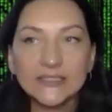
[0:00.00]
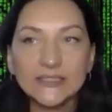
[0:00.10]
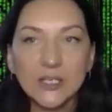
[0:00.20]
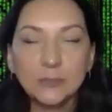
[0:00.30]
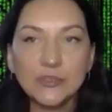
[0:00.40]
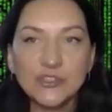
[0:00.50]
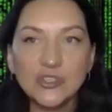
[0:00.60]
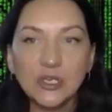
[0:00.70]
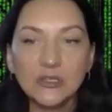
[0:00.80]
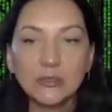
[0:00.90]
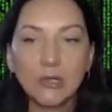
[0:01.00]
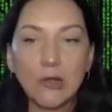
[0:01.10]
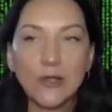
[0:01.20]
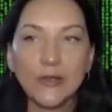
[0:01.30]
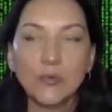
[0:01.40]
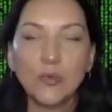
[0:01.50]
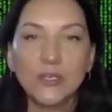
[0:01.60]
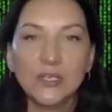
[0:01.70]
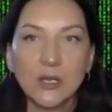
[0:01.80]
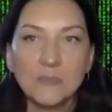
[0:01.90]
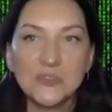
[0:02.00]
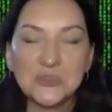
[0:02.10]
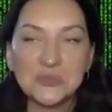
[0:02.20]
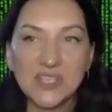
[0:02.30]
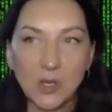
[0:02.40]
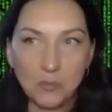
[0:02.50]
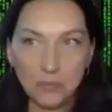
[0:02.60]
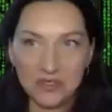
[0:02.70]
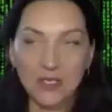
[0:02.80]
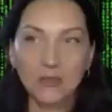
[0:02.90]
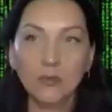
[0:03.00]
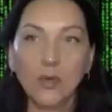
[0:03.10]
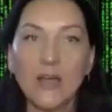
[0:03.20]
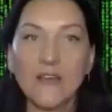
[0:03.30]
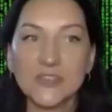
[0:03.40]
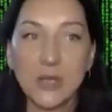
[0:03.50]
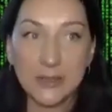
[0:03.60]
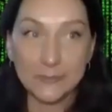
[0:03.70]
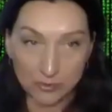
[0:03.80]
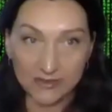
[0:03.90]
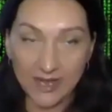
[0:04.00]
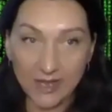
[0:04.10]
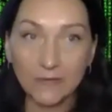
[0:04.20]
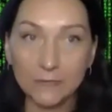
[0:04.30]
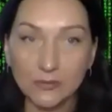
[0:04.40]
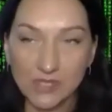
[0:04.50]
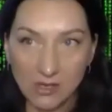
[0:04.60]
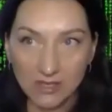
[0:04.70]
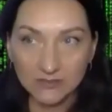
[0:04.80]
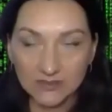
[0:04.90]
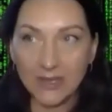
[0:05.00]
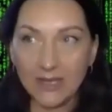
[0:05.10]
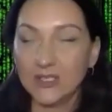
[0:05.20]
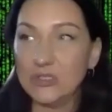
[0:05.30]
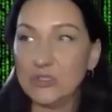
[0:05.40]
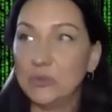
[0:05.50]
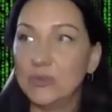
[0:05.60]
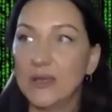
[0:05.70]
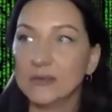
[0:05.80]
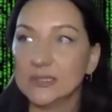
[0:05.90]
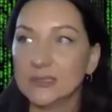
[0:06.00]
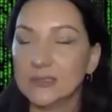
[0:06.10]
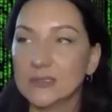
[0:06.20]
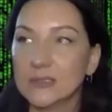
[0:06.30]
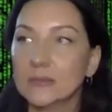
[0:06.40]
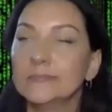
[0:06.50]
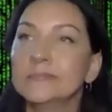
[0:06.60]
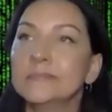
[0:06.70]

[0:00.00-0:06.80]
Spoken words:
I started pushing a little harder when it comes to soundboarding after I burned out a few times back in 2000.